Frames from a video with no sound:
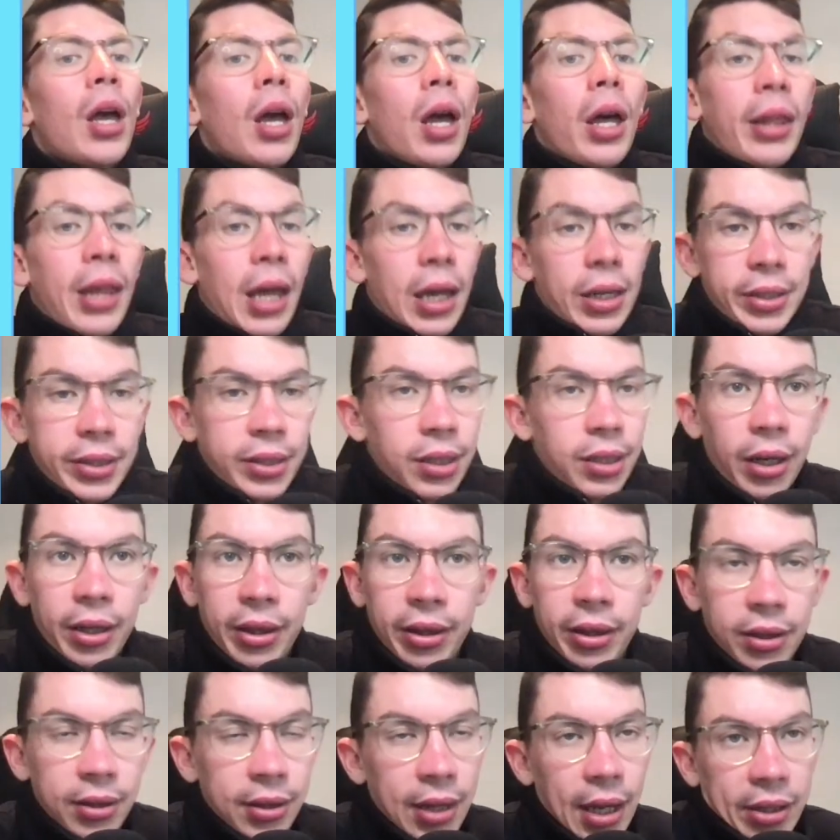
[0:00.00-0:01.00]

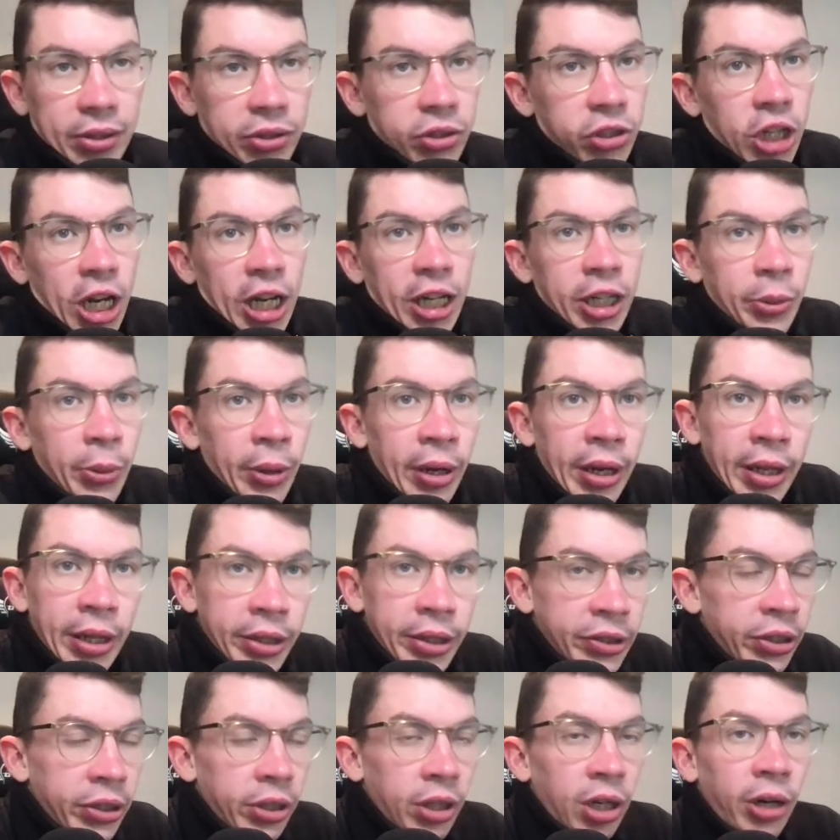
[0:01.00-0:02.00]
That's genuinely the
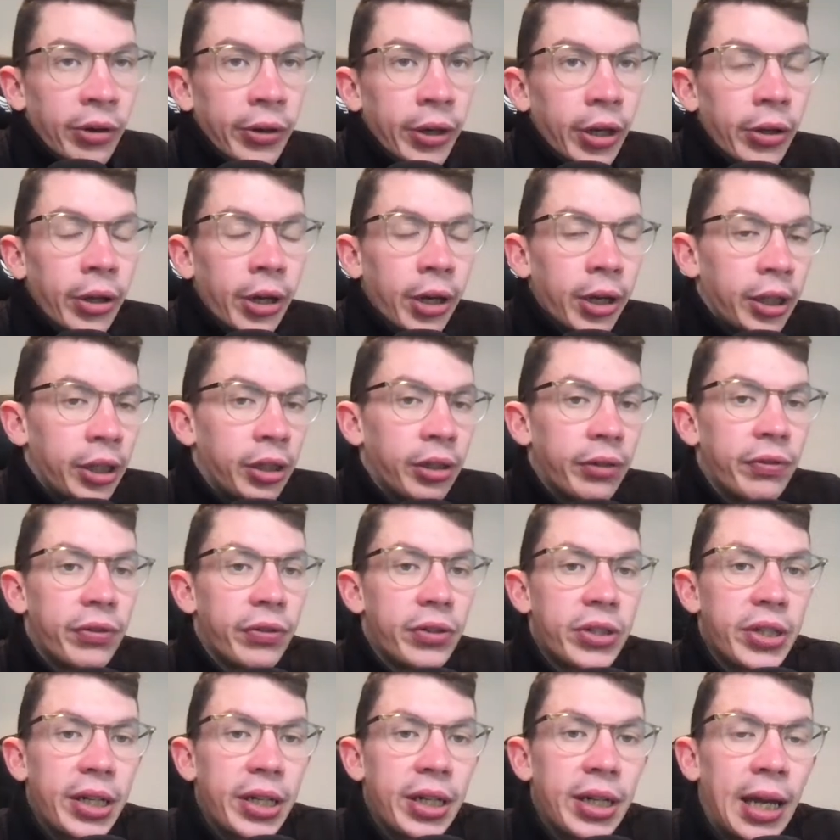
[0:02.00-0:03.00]
scenario that I could
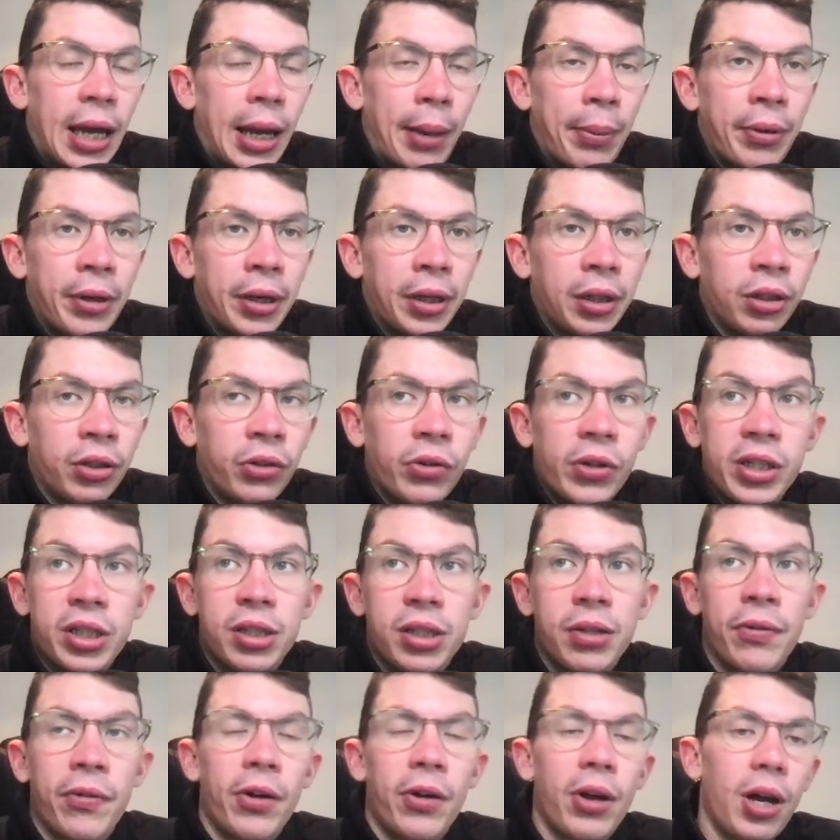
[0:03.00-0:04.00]
foresee happening,
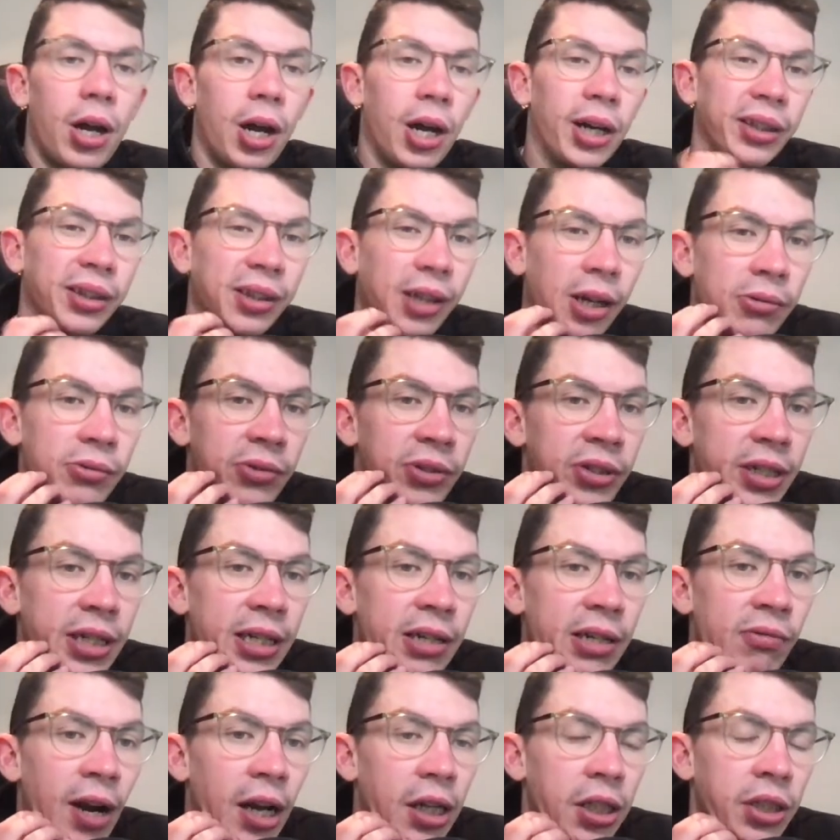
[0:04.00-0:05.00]
Christopher. I don't see
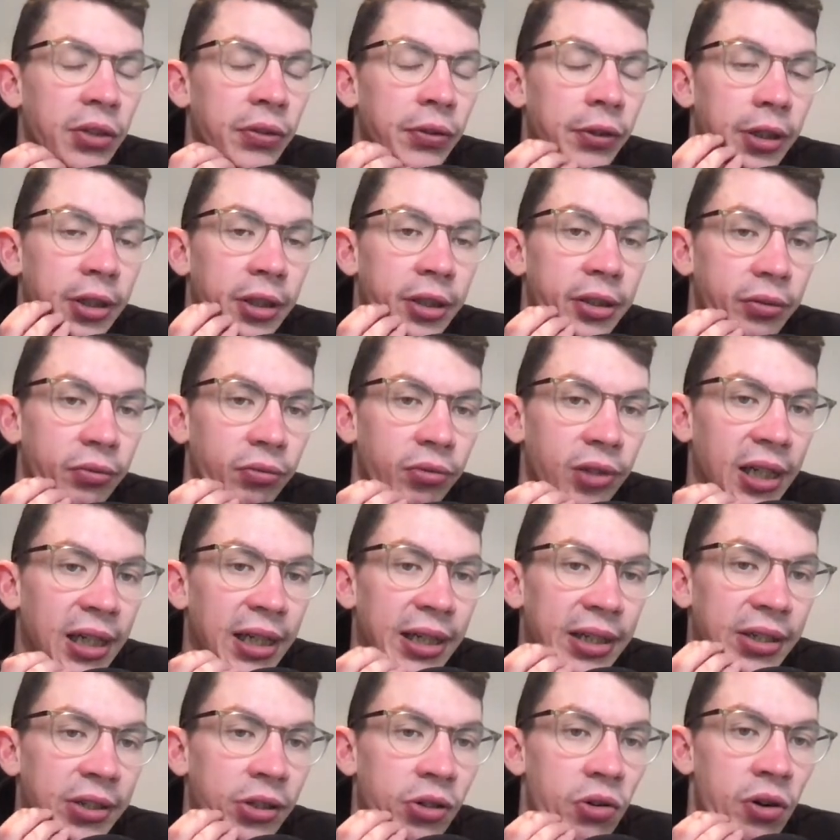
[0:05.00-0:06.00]
Rashford really
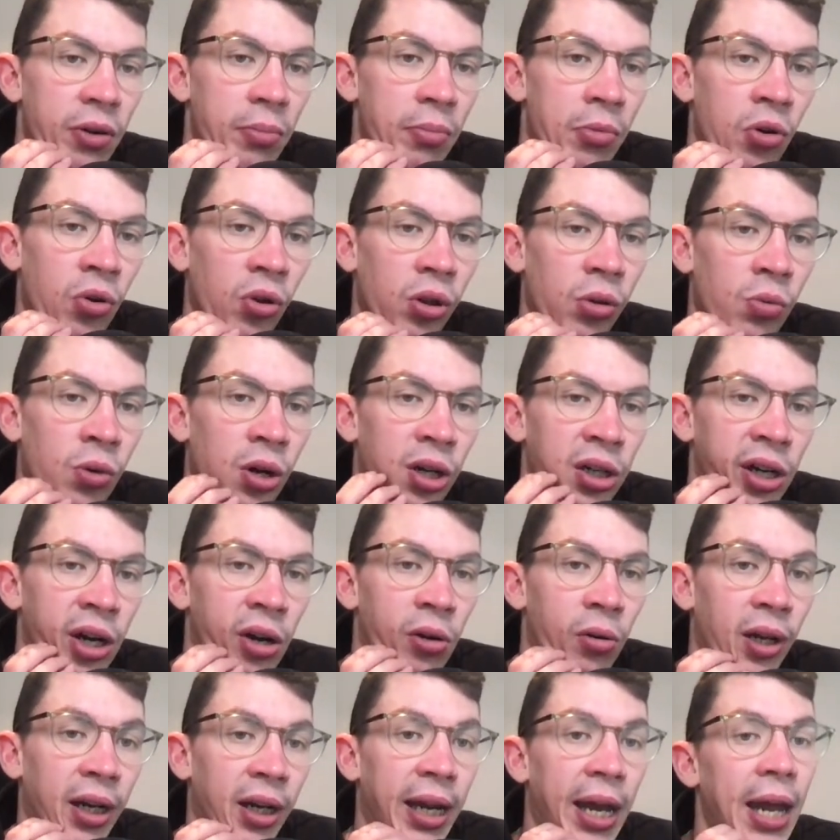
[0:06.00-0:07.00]
scoring more than one
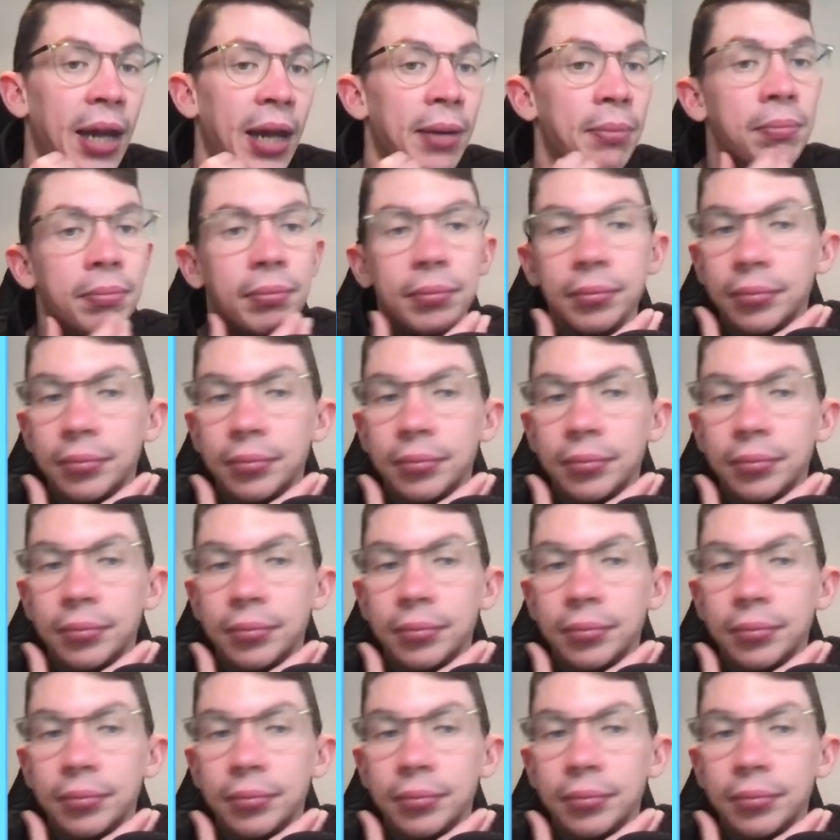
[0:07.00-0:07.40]
goal a game.